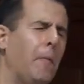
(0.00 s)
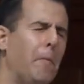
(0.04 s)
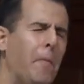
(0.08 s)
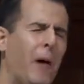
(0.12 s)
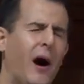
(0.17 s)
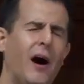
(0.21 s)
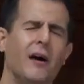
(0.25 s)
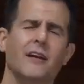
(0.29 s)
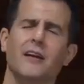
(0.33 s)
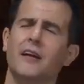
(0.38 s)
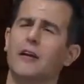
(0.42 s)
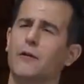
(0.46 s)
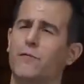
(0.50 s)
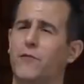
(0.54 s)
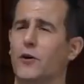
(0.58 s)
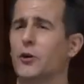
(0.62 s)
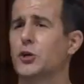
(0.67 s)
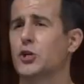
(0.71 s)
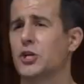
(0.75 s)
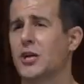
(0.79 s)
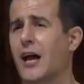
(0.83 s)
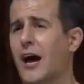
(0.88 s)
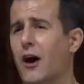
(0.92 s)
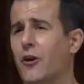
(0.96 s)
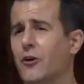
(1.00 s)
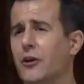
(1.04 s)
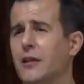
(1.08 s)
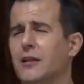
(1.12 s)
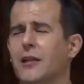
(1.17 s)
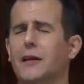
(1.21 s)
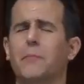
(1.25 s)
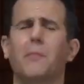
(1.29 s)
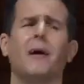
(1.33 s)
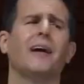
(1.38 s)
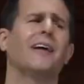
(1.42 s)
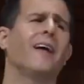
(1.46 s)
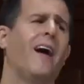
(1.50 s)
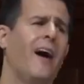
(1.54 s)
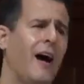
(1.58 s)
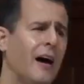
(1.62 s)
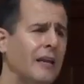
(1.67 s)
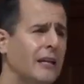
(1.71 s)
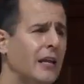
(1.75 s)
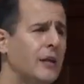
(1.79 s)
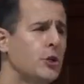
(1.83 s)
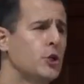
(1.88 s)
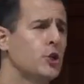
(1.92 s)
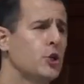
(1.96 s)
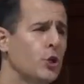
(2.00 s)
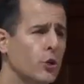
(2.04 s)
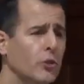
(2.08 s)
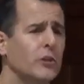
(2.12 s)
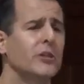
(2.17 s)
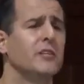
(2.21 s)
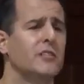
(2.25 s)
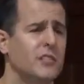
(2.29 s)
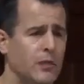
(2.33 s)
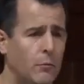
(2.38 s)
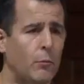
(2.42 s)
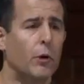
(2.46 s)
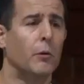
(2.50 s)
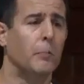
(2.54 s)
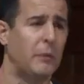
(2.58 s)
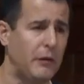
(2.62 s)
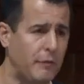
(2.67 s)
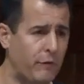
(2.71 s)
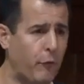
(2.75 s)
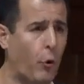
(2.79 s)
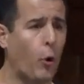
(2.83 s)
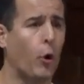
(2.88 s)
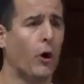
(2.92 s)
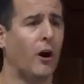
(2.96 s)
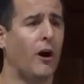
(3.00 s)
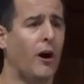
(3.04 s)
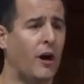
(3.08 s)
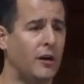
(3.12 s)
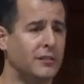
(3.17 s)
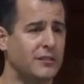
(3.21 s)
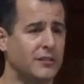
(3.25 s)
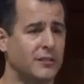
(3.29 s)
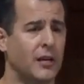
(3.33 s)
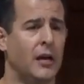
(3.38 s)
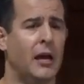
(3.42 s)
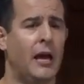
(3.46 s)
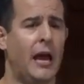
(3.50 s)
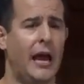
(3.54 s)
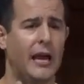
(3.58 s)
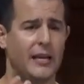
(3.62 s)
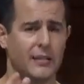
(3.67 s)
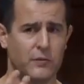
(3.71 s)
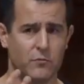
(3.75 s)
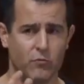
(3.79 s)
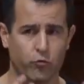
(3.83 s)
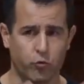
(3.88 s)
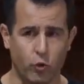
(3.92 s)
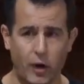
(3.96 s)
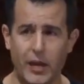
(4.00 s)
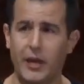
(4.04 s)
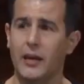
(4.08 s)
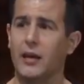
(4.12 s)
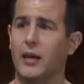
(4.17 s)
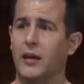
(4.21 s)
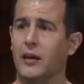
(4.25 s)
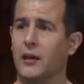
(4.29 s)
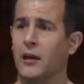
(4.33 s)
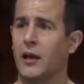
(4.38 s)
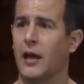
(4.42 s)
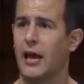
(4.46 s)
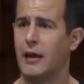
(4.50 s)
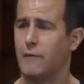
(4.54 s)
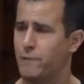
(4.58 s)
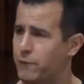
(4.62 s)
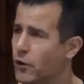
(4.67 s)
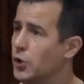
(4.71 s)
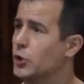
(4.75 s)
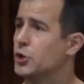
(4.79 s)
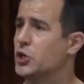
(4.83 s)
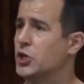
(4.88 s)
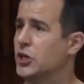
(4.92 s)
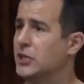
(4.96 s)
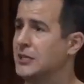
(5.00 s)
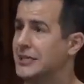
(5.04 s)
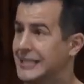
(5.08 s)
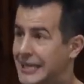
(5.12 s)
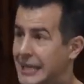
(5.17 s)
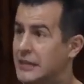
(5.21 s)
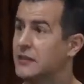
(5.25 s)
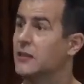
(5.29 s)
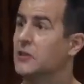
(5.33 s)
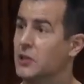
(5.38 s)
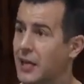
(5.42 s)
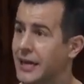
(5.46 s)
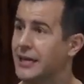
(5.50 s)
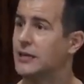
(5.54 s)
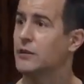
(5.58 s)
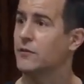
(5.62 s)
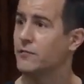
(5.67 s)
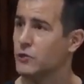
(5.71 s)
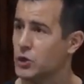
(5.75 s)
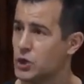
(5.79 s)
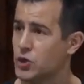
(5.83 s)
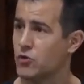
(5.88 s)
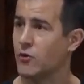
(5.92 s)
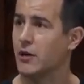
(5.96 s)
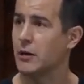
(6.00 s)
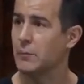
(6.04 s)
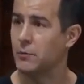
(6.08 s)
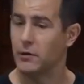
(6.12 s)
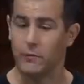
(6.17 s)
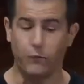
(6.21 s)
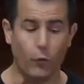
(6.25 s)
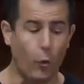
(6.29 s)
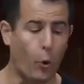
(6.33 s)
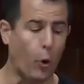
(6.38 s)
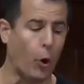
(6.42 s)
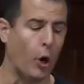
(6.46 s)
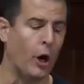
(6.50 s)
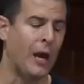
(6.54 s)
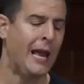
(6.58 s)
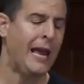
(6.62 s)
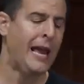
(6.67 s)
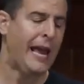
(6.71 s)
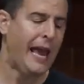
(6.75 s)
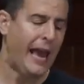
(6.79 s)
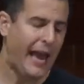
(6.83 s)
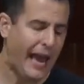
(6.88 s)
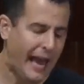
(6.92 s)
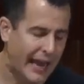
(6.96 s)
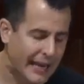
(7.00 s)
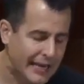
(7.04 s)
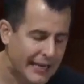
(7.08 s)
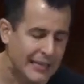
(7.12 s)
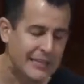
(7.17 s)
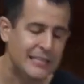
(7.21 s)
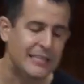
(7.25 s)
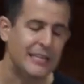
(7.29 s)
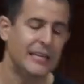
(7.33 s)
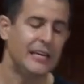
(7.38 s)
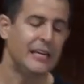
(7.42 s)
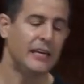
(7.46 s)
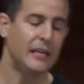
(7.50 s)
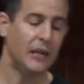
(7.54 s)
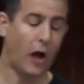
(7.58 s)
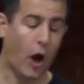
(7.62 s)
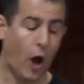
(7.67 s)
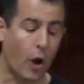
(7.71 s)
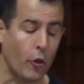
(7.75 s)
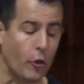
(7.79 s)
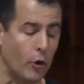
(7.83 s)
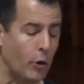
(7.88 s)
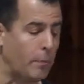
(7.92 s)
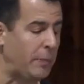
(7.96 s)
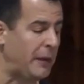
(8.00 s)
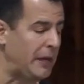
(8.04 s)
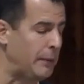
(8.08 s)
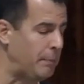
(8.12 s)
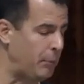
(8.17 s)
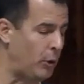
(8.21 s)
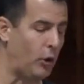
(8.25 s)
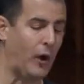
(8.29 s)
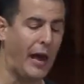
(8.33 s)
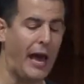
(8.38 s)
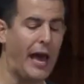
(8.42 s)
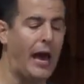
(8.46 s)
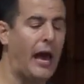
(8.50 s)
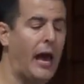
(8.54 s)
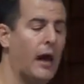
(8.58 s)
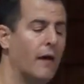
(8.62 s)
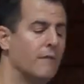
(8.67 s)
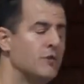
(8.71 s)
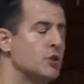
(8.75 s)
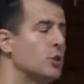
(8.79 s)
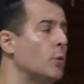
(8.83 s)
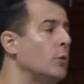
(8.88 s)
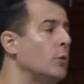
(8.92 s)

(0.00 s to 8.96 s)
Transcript: commodity functionality. Like, my God, like surely someone before us has written a function to get the length of a string before, and indeed other people have.